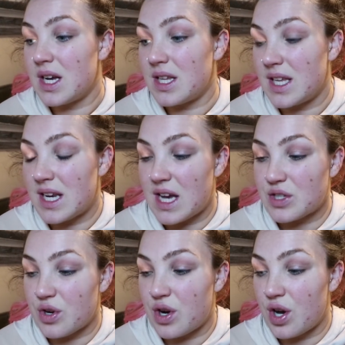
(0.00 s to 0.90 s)
And then
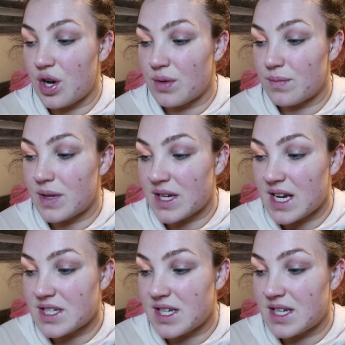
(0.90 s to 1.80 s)
Ash got home, like
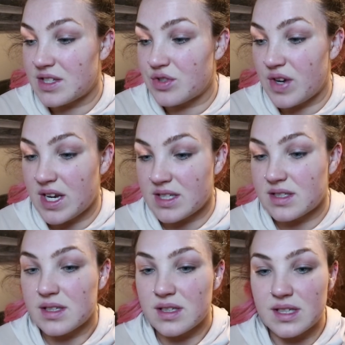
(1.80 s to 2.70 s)
Ash stayed and
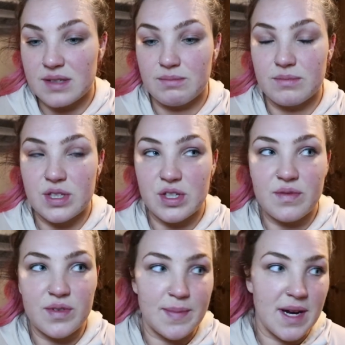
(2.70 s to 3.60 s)
trained, which I
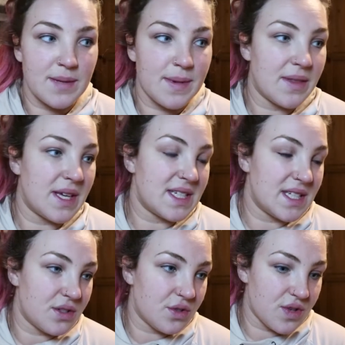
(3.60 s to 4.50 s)
don't feel bad about that I
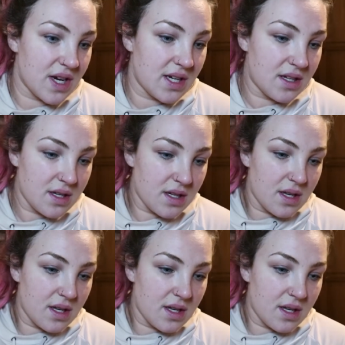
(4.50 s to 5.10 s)
didn't train,